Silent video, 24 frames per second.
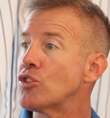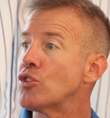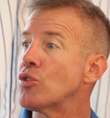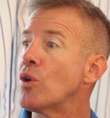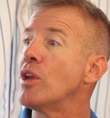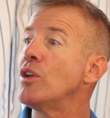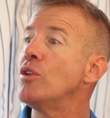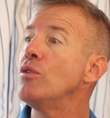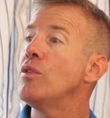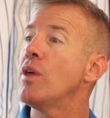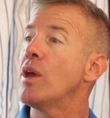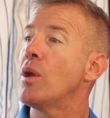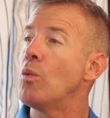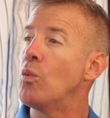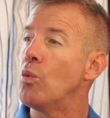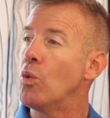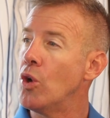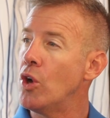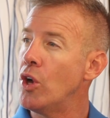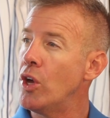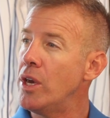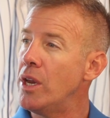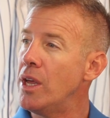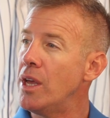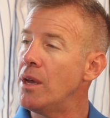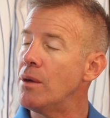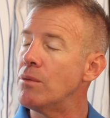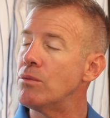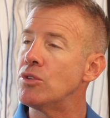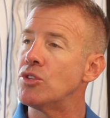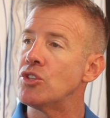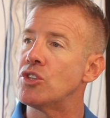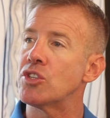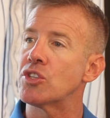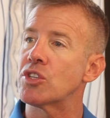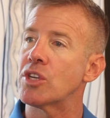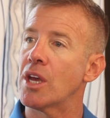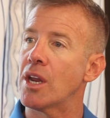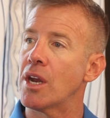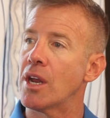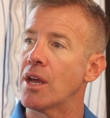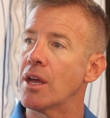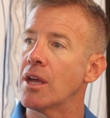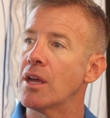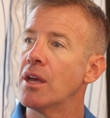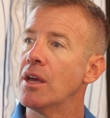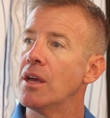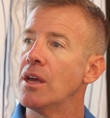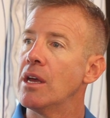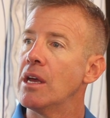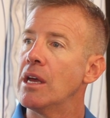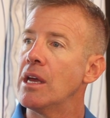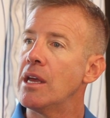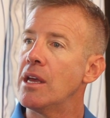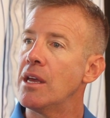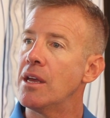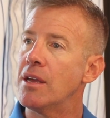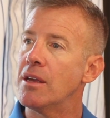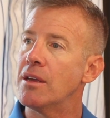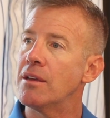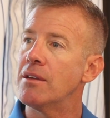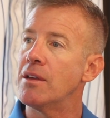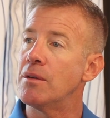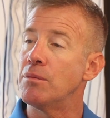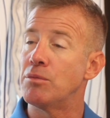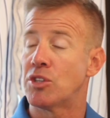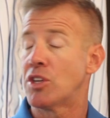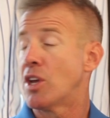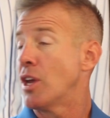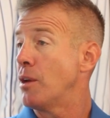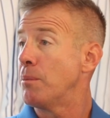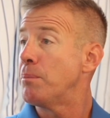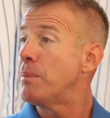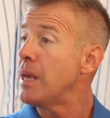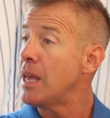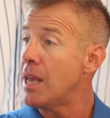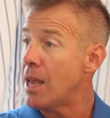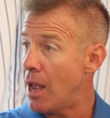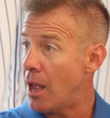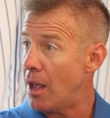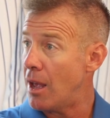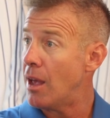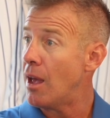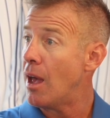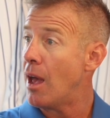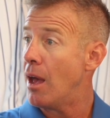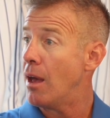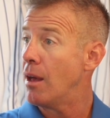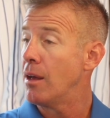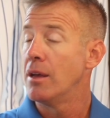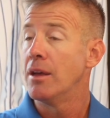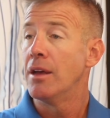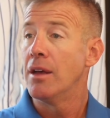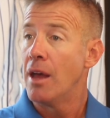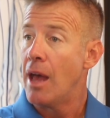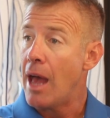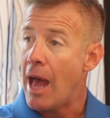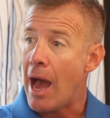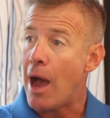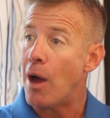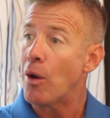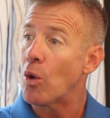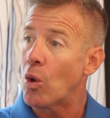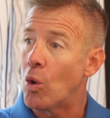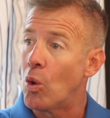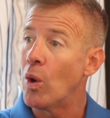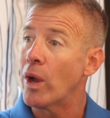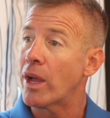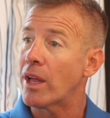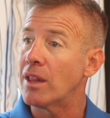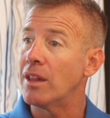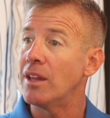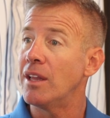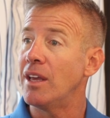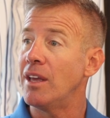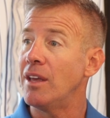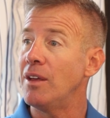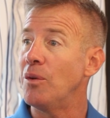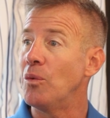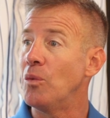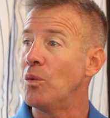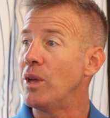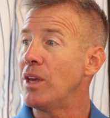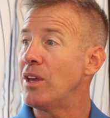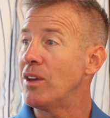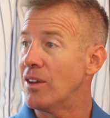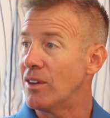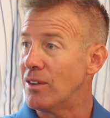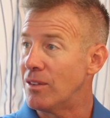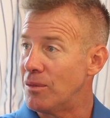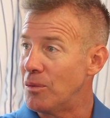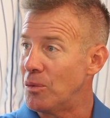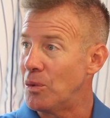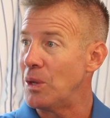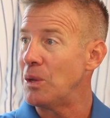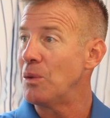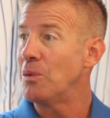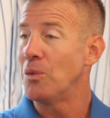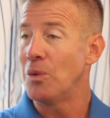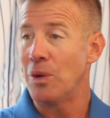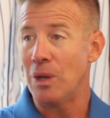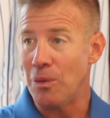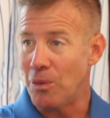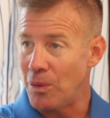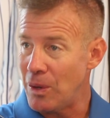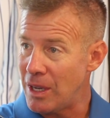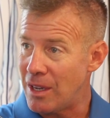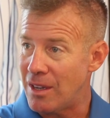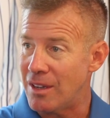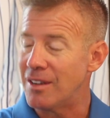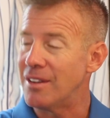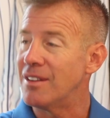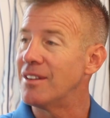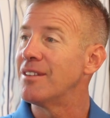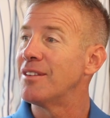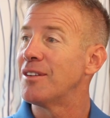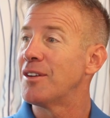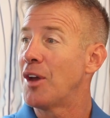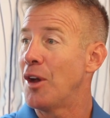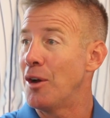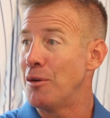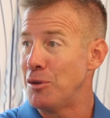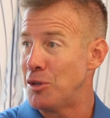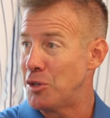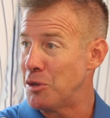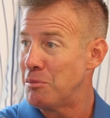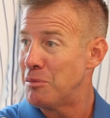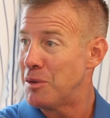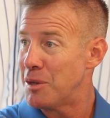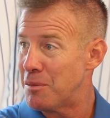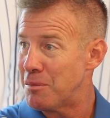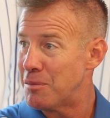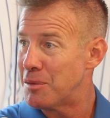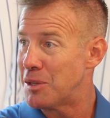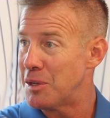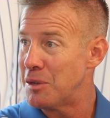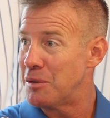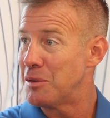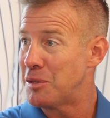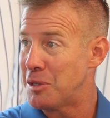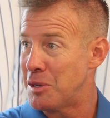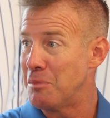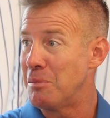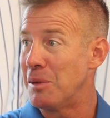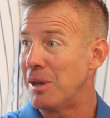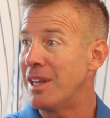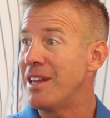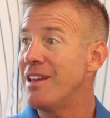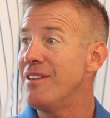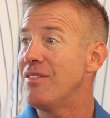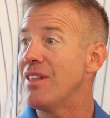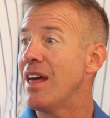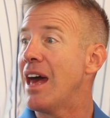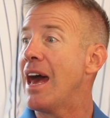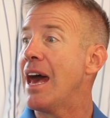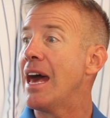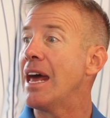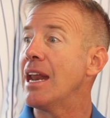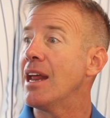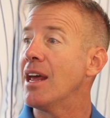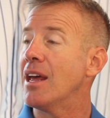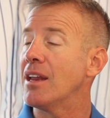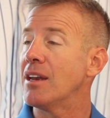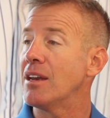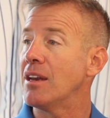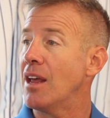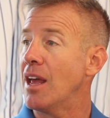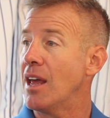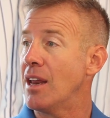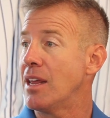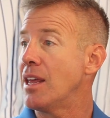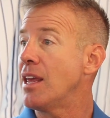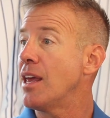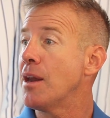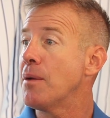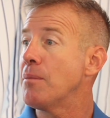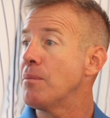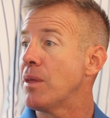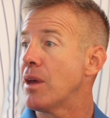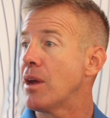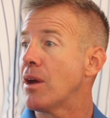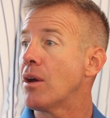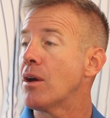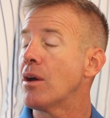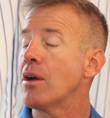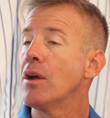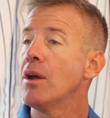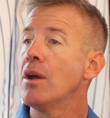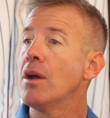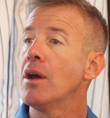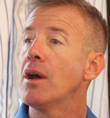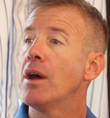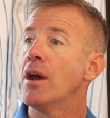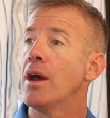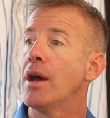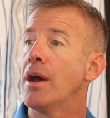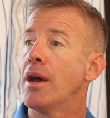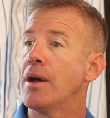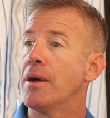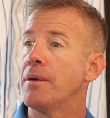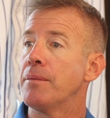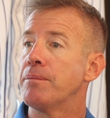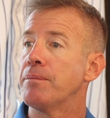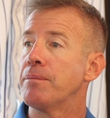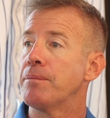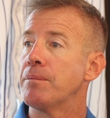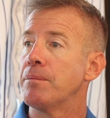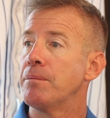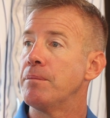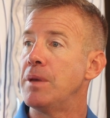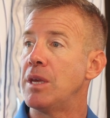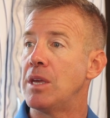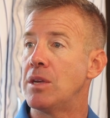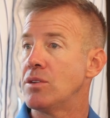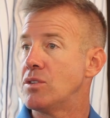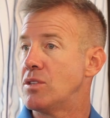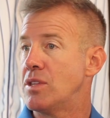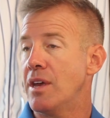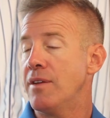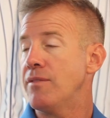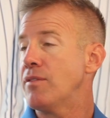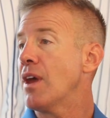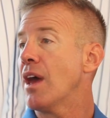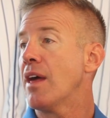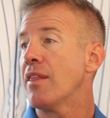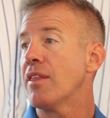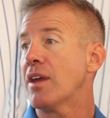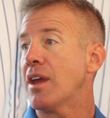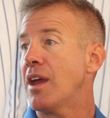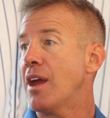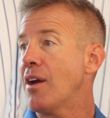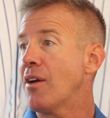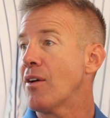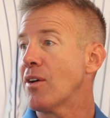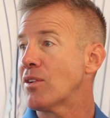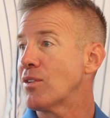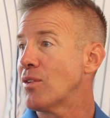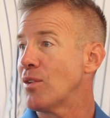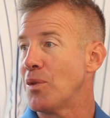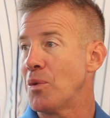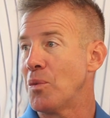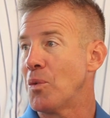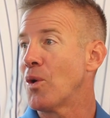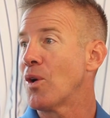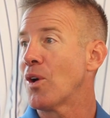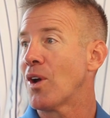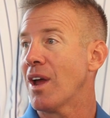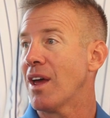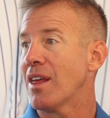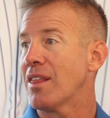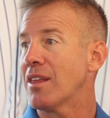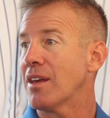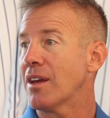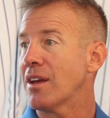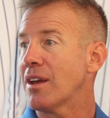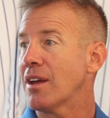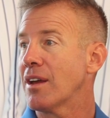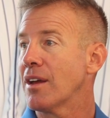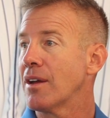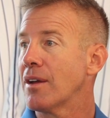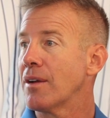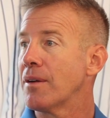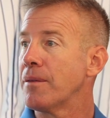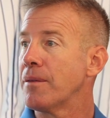So I knew they would. It was going to be how quickly we could coach them to believe that and get them there. Because they've got the character and the work ethic.